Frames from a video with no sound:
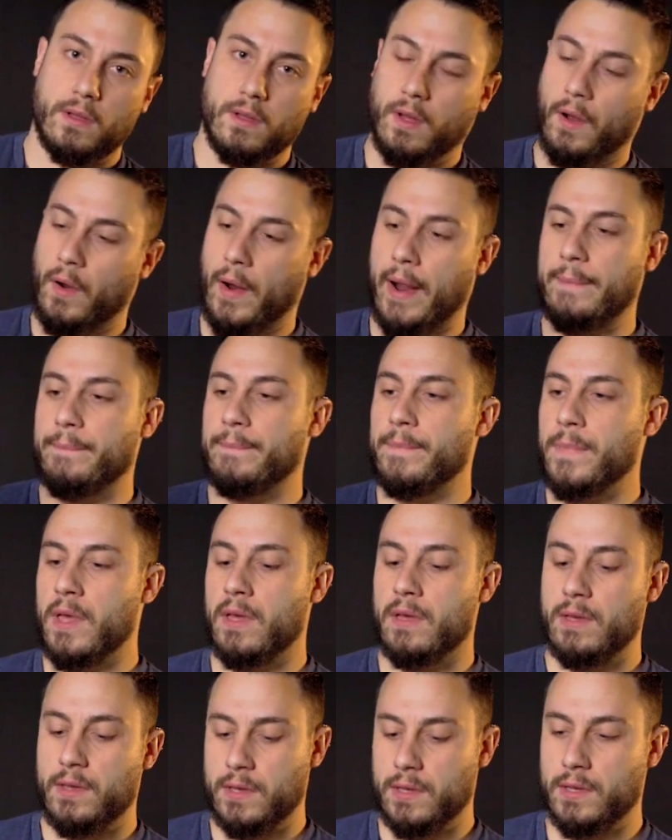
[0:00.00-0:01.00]
All right,
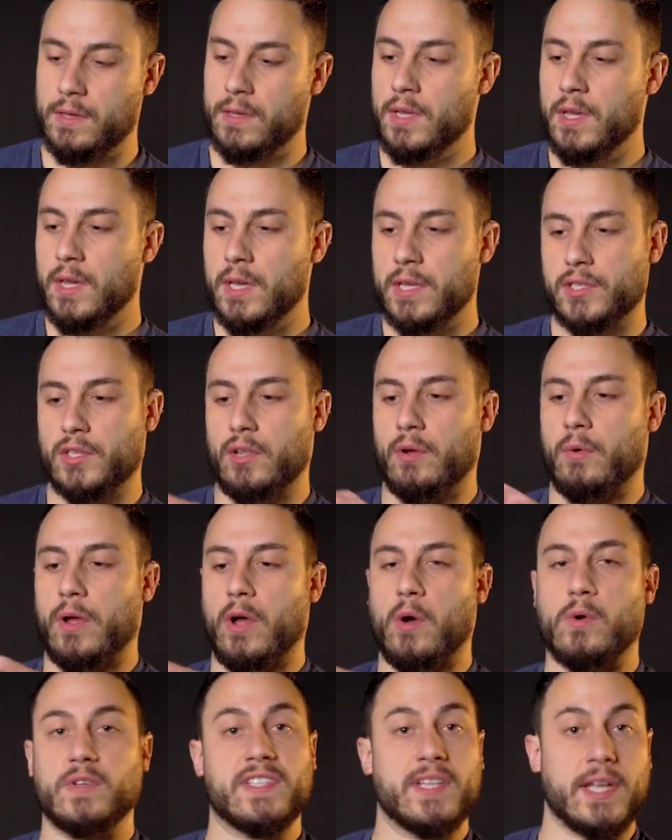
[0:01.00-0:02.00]
so there we
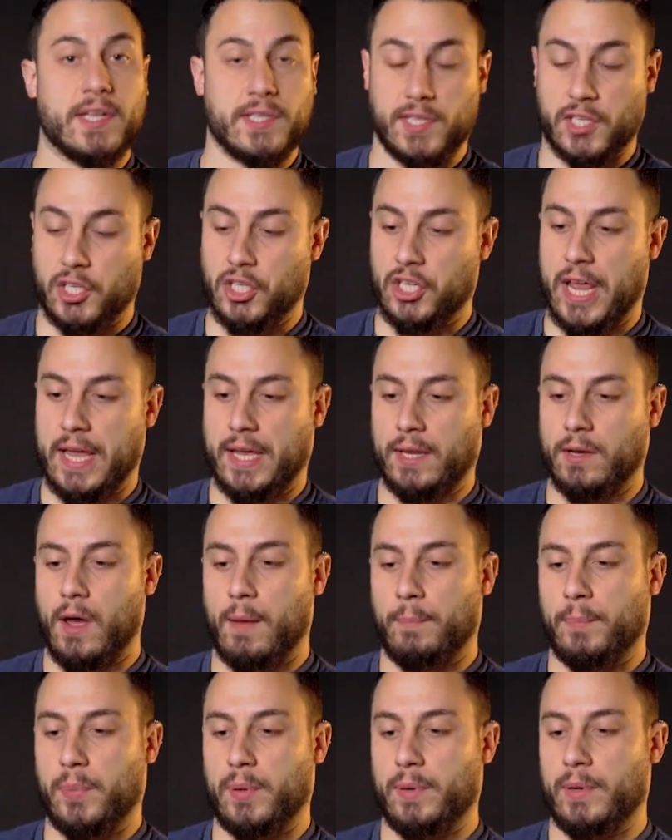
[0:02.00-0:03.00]
go. It's nicely shaken
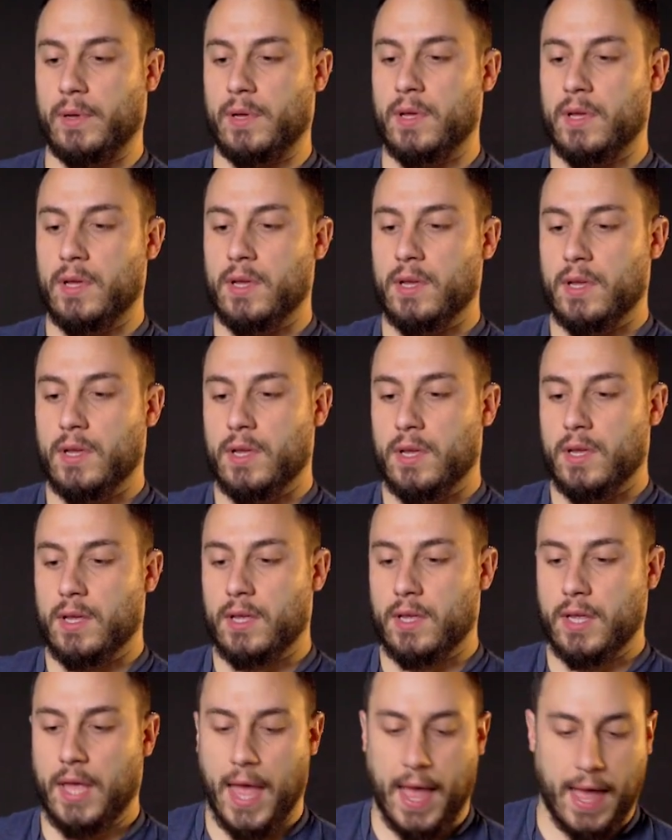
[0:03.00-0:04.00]
up,
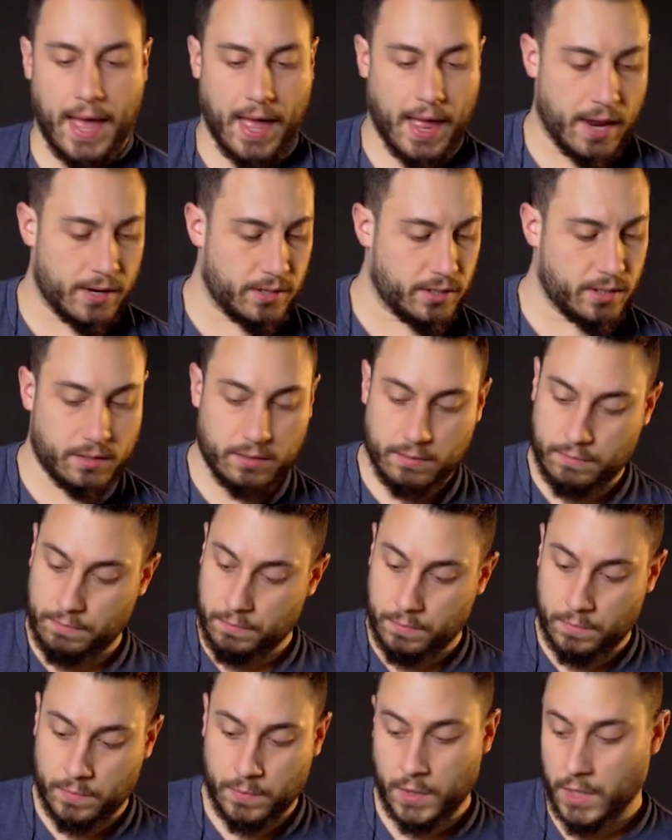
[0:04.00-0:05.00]
and
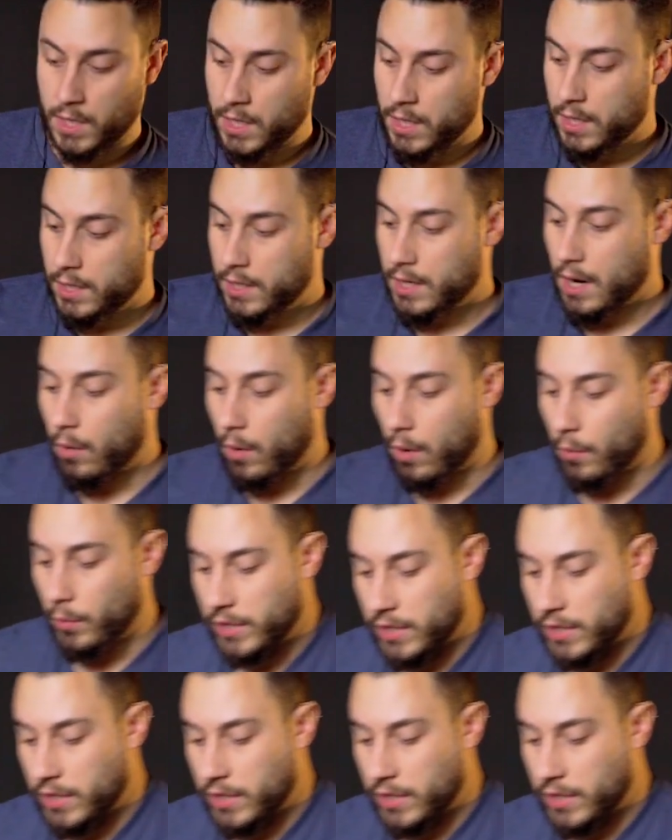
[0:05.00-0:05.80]
Now all we